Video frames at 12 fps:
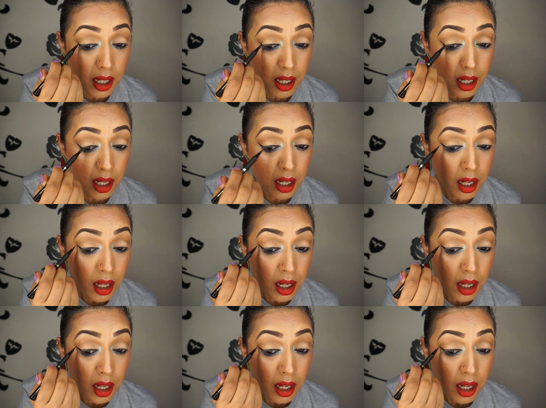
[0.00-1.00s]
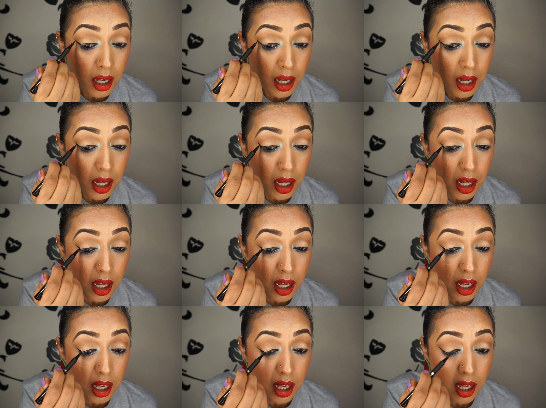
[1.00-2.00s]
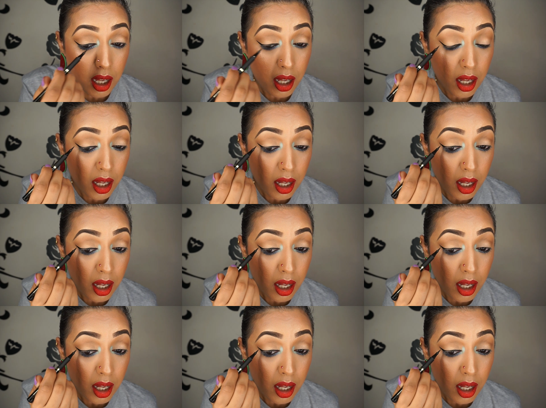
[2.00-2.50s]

(no one is talking)